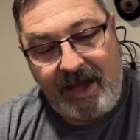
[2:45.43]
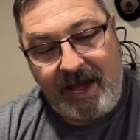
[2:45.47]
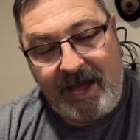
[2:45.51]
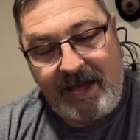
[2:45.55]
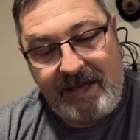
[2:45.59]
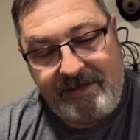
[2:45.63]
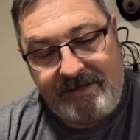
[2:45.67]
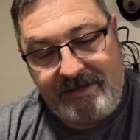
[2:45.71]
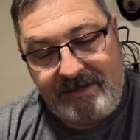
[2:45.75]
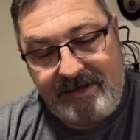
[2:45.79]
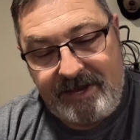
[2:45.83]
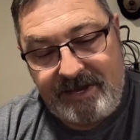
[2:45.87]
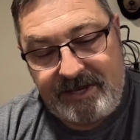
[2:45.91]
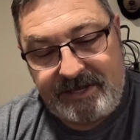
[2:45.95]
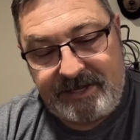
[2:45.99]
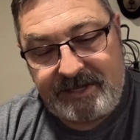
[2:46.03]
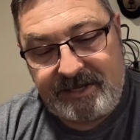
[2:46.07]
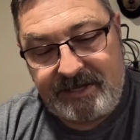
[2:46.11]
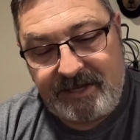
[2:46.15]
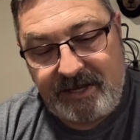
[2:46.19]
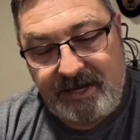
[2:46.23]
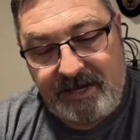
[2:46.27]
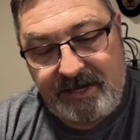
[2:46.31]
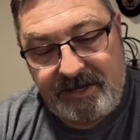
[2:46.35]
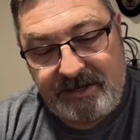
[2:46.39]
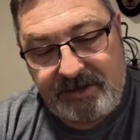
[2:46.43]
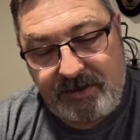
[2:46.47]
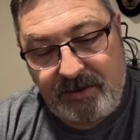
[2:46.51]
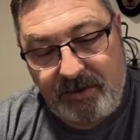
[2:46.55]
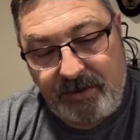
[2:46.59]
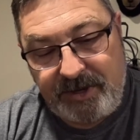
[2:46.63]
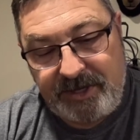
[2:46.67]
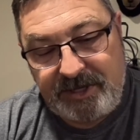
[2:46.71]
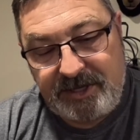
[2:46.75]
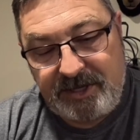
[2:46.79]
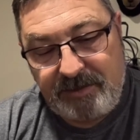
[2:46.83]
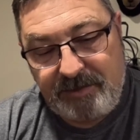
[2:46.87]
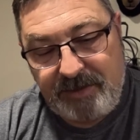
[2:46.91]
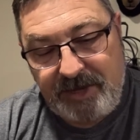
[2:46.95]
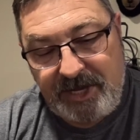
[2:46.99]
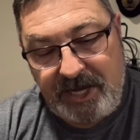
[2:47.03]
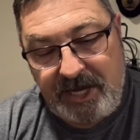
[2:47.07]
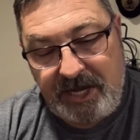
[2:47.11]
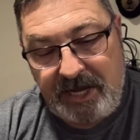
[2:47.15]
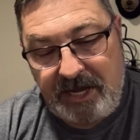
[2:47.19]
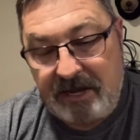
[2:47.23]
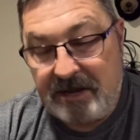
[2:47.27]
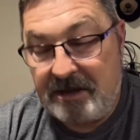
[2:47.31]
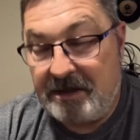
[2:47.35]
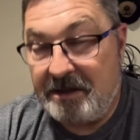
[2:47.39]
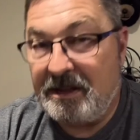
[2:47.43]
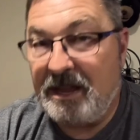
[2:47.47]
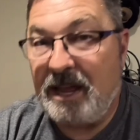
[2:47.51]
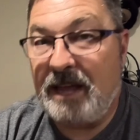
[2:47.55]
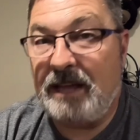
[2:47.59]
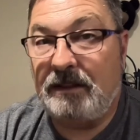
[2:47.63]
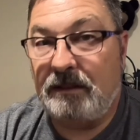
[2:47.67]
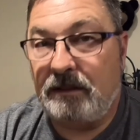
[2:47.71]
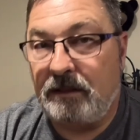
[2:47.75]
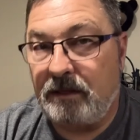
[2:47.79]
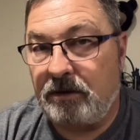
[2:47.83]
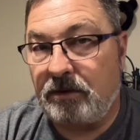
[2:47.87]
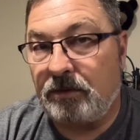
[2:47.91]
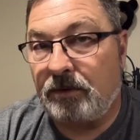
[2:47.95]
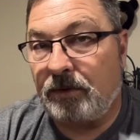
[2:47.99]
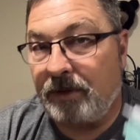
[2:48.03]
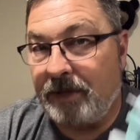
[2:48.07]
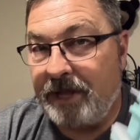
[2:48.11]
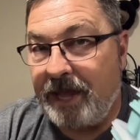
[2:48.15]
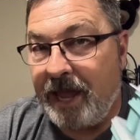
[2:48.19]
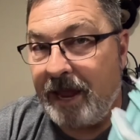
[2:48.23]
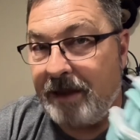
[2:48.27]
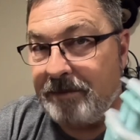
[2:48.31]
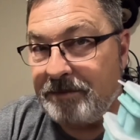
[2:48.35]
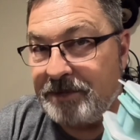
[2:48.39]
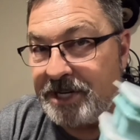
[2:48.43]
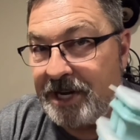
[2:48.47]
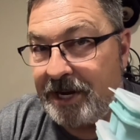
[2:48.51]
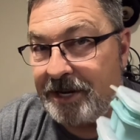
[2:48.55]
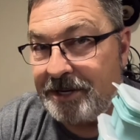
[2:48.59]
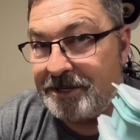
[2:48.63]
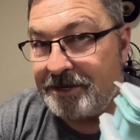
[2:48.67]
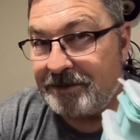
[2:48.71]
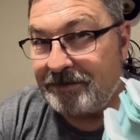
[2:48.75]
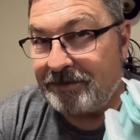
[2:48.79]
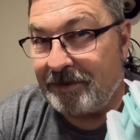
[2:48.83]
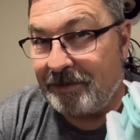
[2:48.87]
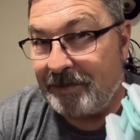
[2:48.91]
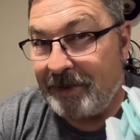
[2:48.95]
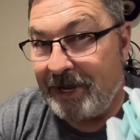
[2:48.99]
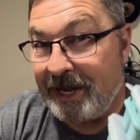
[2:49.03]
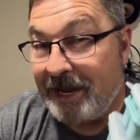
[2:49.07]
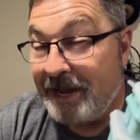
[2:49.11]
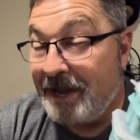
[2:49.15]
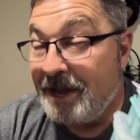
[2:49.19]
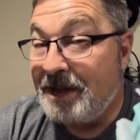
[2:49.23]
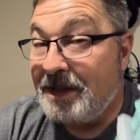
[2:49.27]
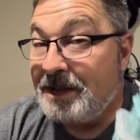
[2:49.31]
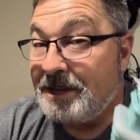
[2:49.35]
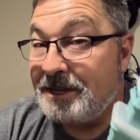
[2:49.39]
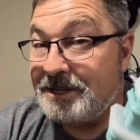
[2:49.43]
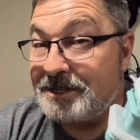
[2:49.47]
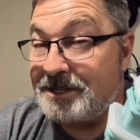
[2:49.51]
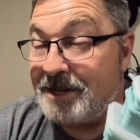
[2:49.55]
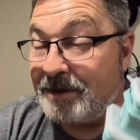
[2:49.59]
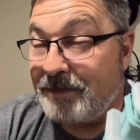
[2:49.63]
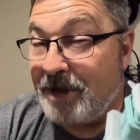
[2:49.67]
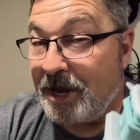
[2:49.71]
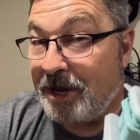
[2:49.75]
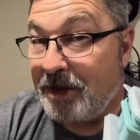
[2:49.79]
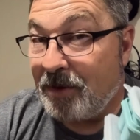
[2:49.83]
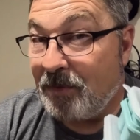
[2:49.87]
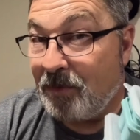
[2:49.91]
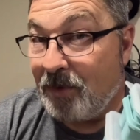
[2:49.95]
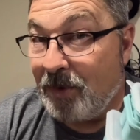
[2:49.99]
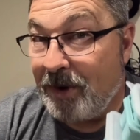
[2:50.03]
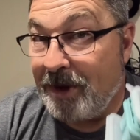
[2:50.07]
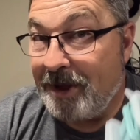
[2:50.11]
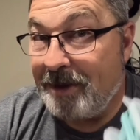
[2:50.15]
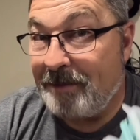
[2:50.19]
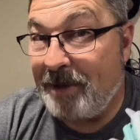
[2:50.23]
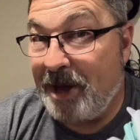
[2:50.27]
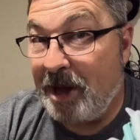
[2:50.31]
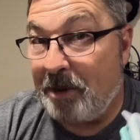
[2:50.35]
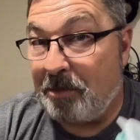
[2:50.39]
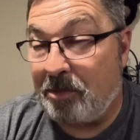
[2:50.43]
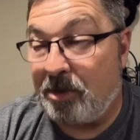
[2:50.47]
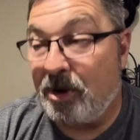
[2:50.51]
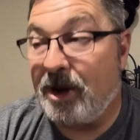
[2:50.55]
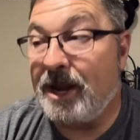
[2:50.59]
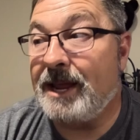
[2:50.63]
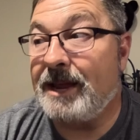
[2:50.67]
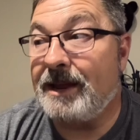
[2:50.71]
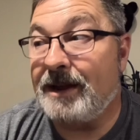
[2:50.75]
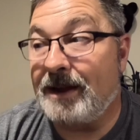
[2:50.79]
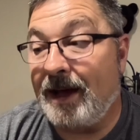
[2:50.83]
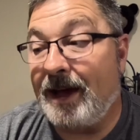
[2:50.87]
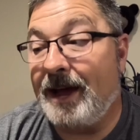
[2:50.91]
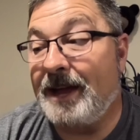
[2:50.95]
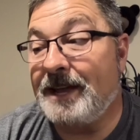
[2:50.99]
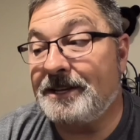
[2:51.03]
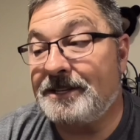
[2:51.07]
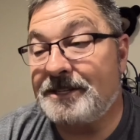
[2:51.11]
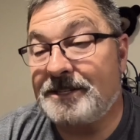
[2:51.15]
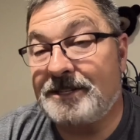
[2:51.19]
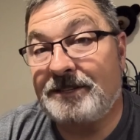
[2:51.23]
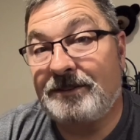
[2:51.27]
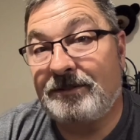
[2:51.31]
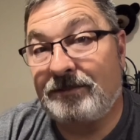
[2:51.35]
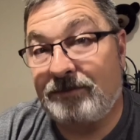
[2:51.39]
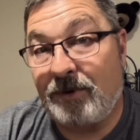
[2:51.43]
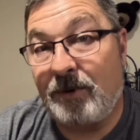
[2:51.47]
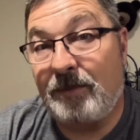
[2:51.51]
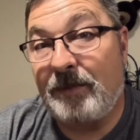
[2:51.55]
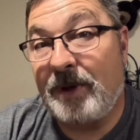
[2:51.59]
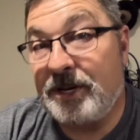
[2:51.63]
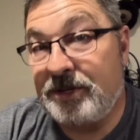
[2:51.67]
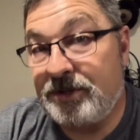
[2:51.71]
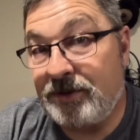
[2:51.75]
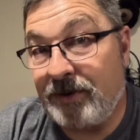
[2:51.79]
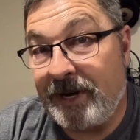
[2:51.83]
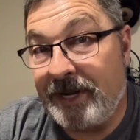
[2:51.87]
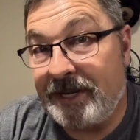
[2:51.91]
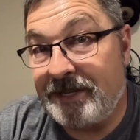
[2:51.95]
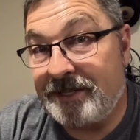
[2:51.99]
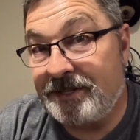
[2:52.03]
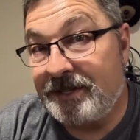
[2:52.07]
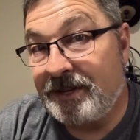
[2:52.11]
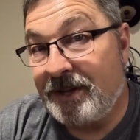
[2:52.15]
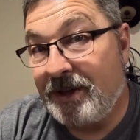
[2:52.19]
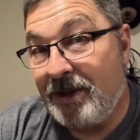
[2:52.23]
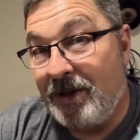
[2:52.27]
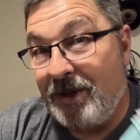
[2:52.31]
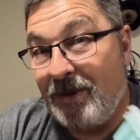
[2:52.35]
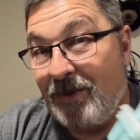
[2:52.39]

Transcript: And this is going to be a literal game changer for me because I'm not going to worry about bringing ice for my drinks